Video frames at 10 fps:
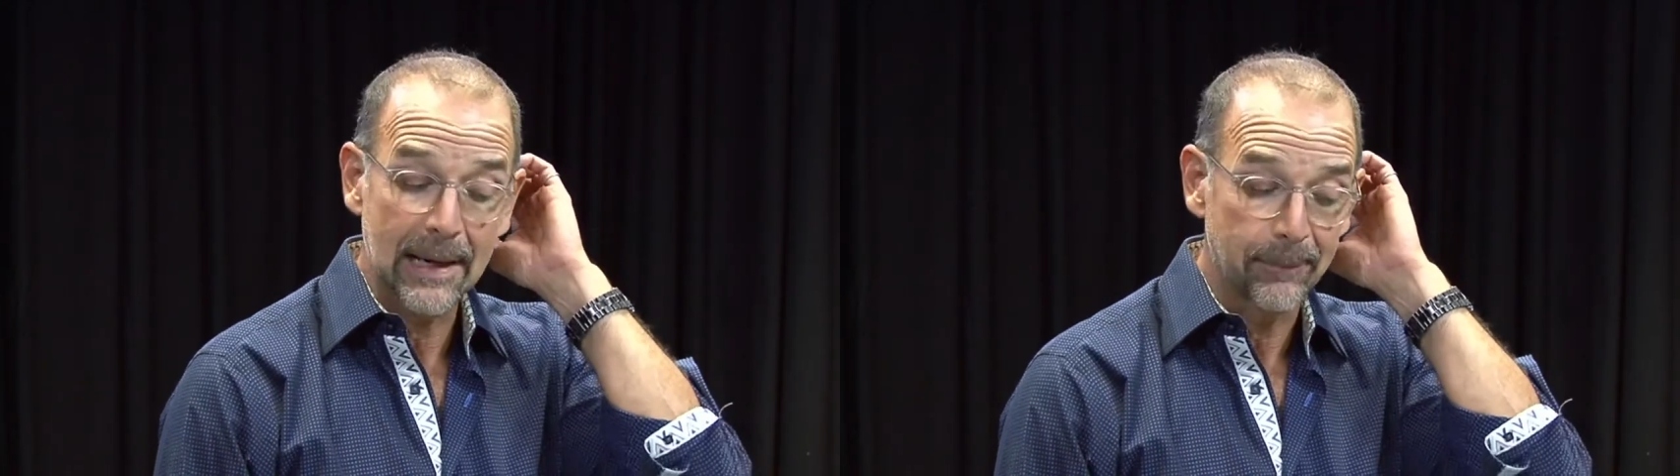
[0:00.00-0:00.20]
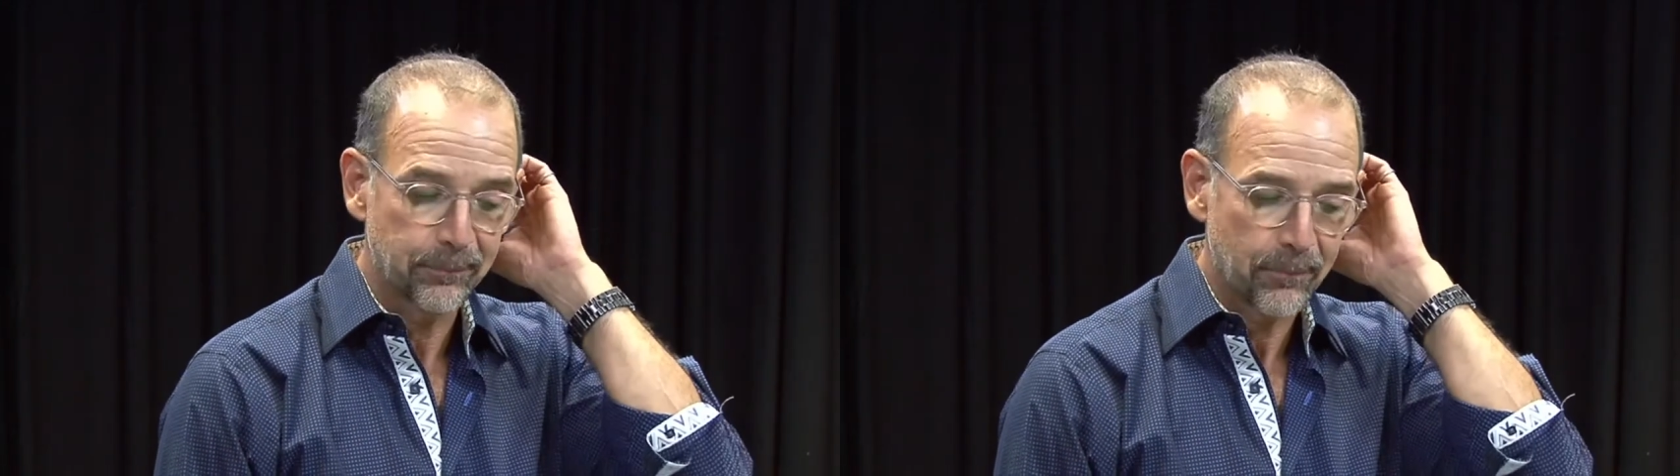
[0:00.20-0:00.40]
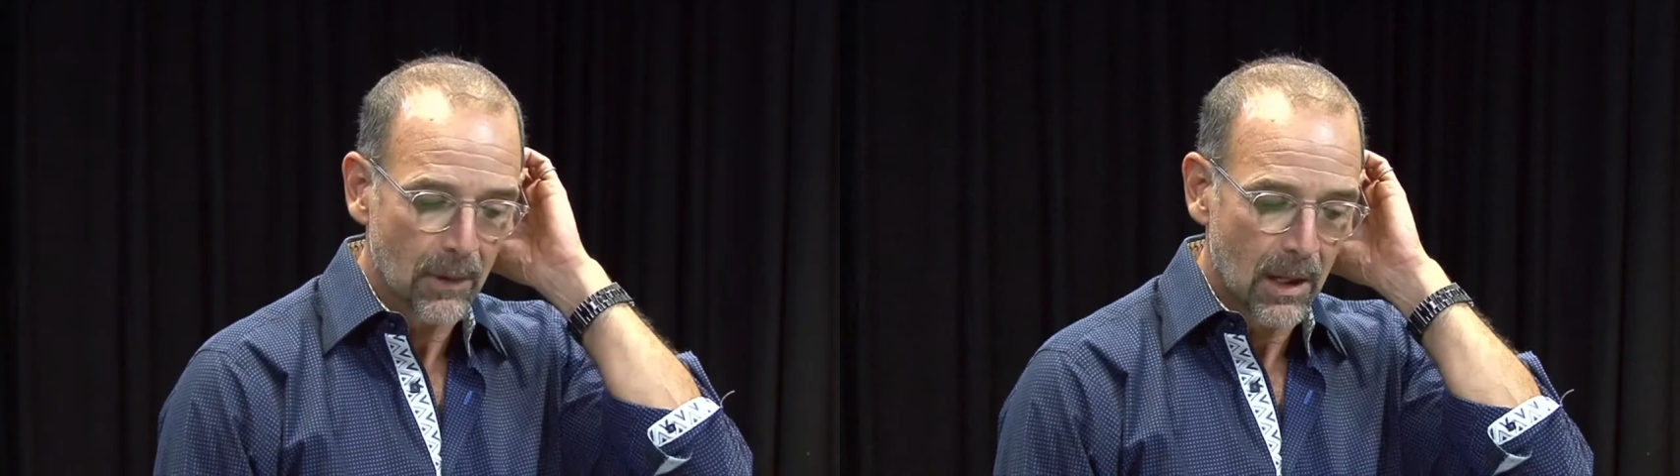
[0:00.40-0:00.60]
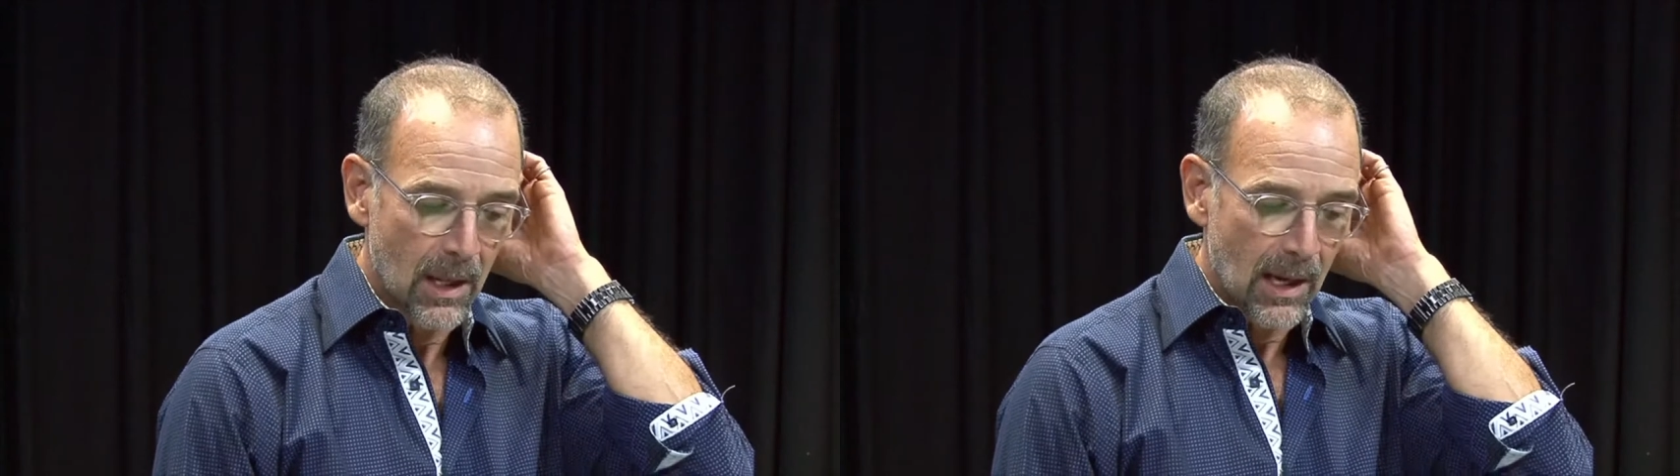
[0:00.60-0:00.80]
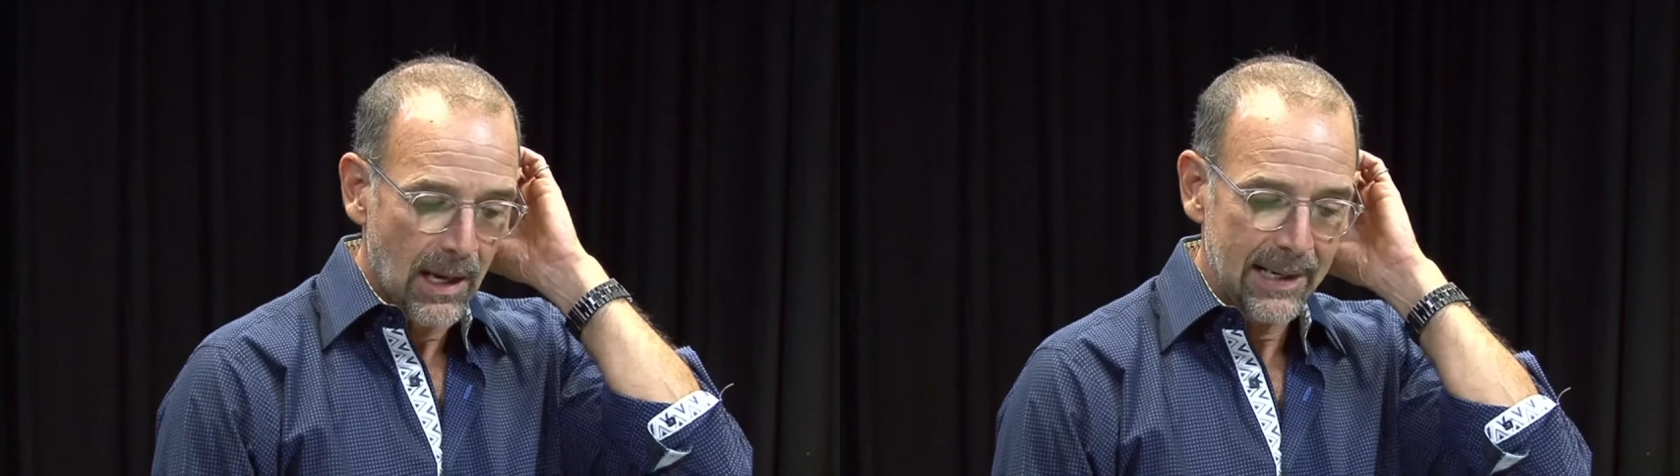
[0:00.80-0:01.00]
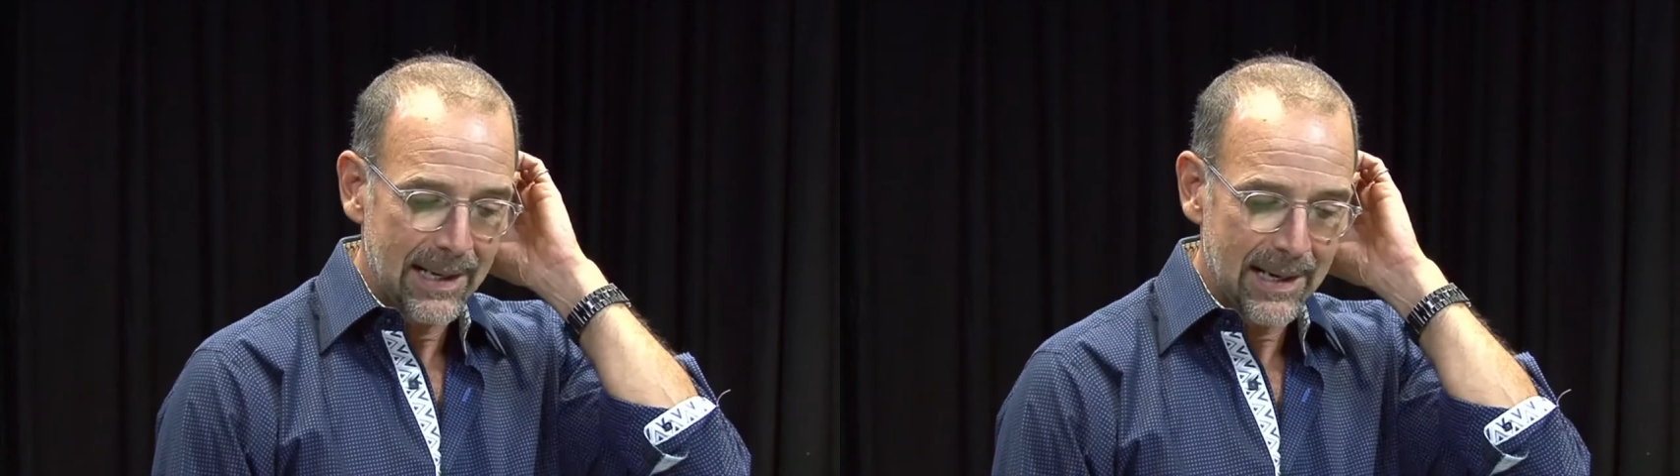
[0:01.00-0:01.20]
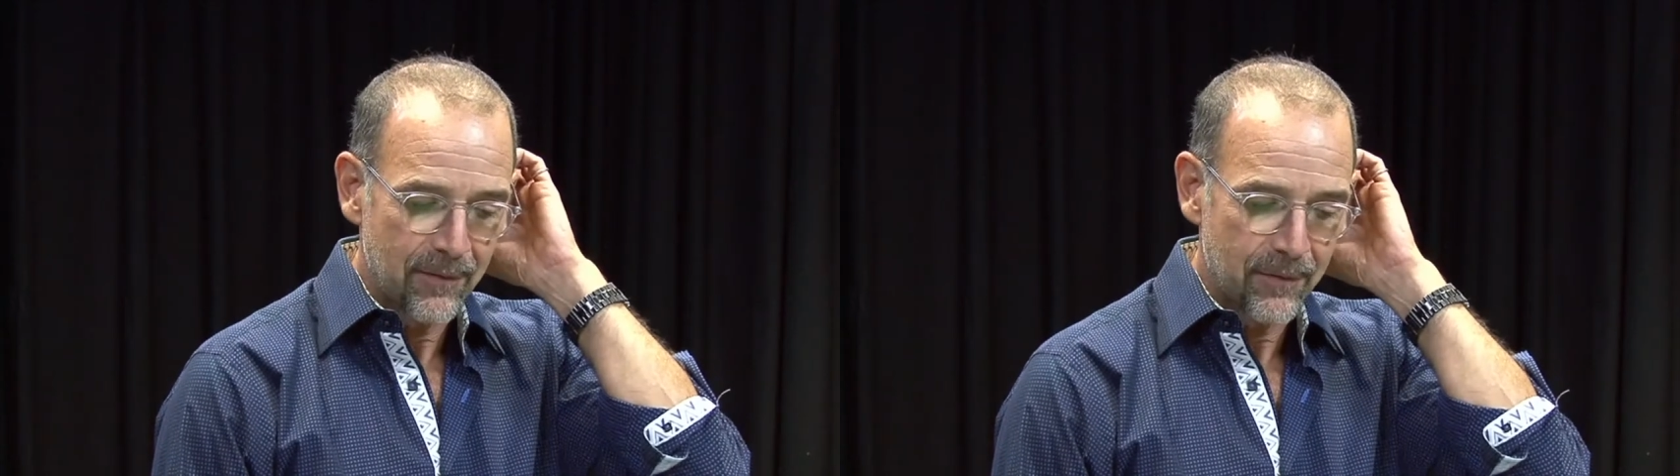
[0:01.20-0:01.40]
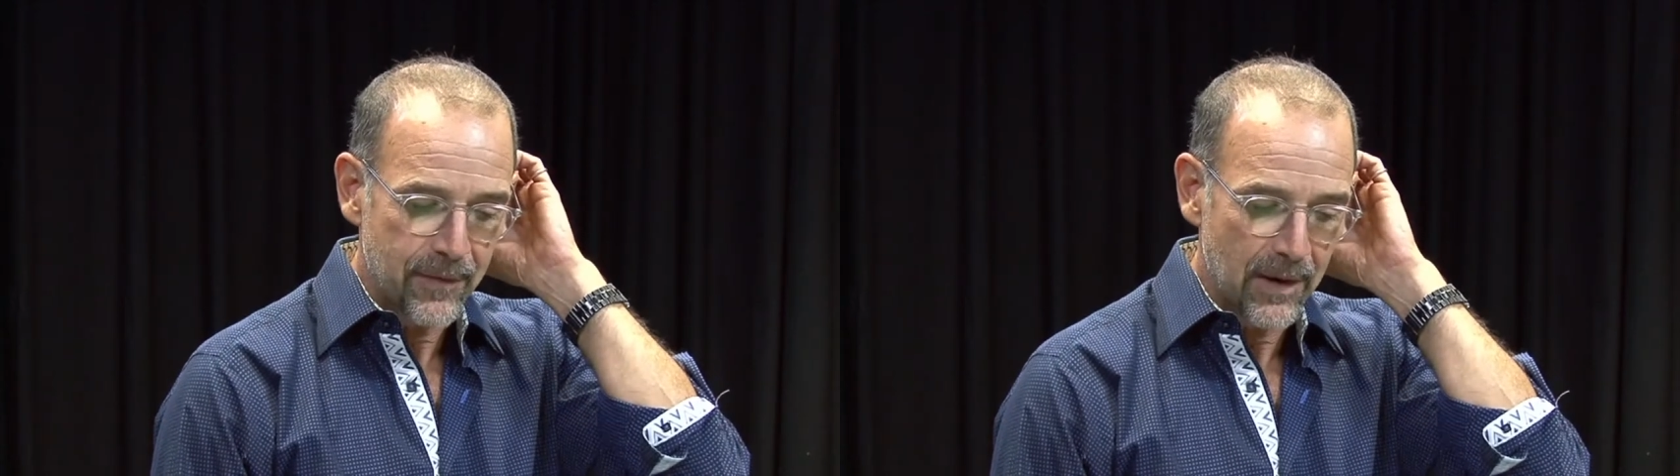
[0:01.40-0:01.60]
Now, I
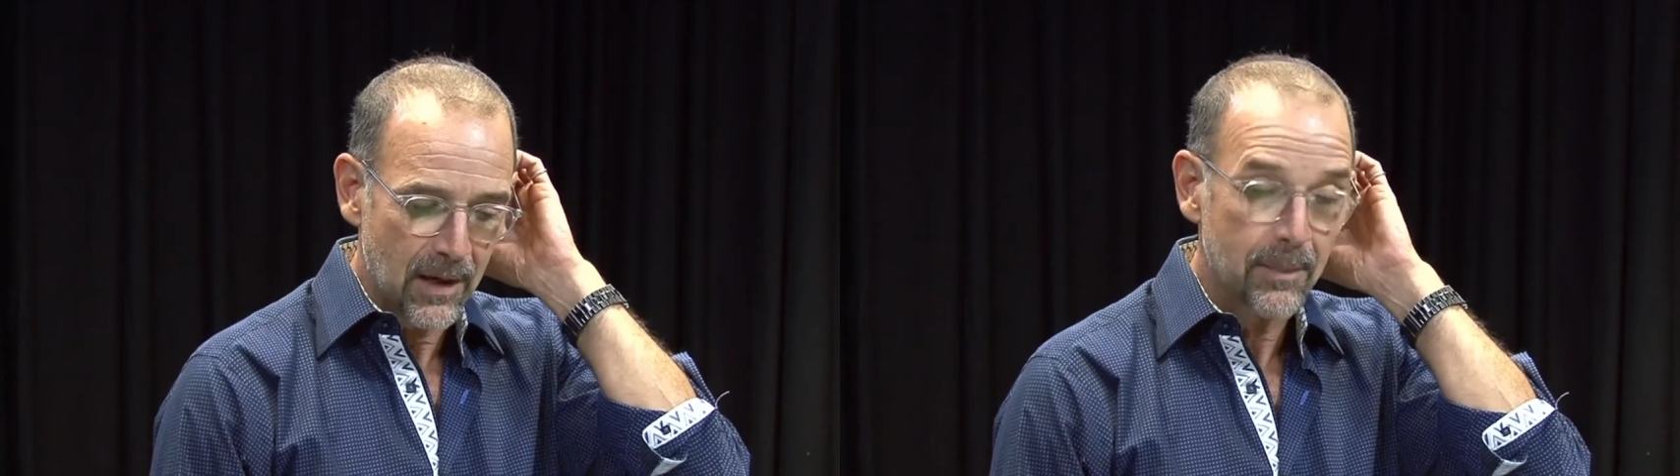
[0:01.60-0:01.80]
have